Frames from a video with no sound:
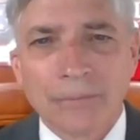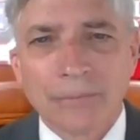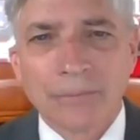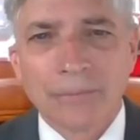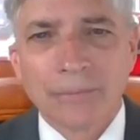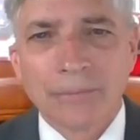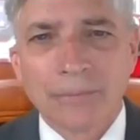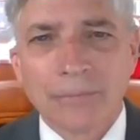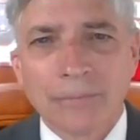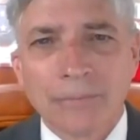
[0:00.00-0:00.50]

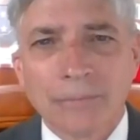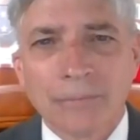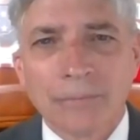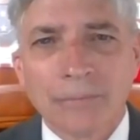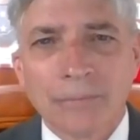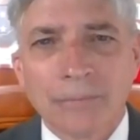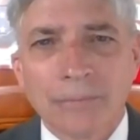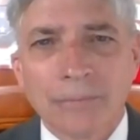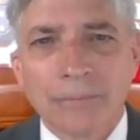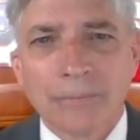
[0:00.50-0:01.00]

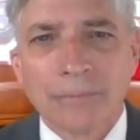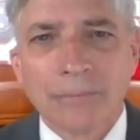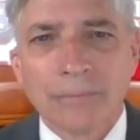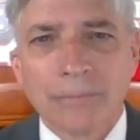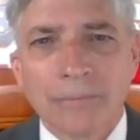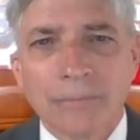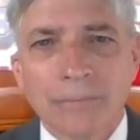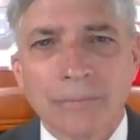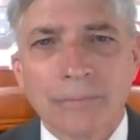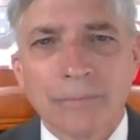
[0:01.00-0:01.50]

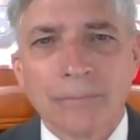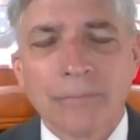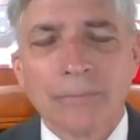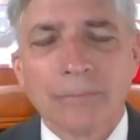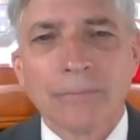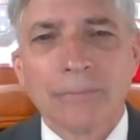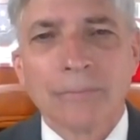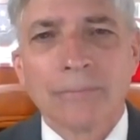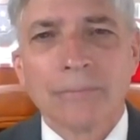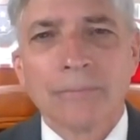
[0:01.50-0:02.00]

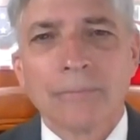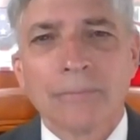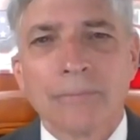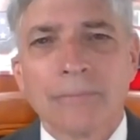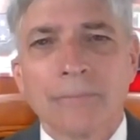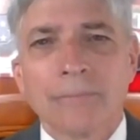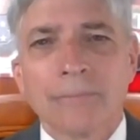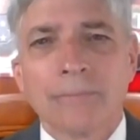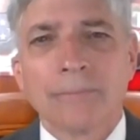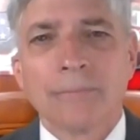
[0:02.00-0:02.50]

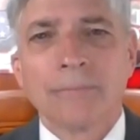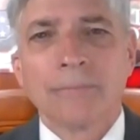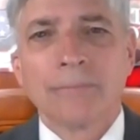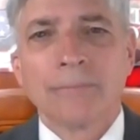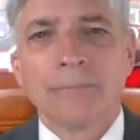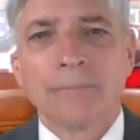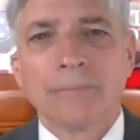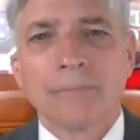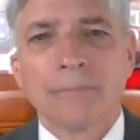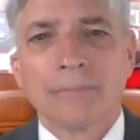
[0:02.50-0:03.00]

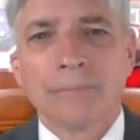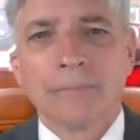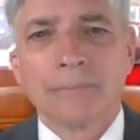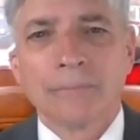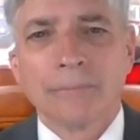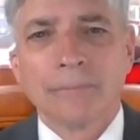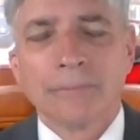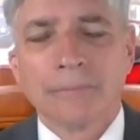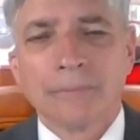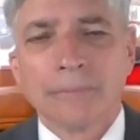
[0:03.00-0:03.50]

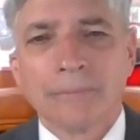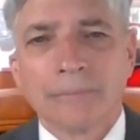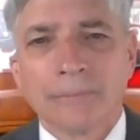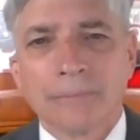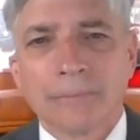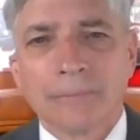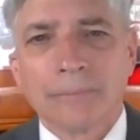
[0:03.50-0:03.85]
The person shown says nothing.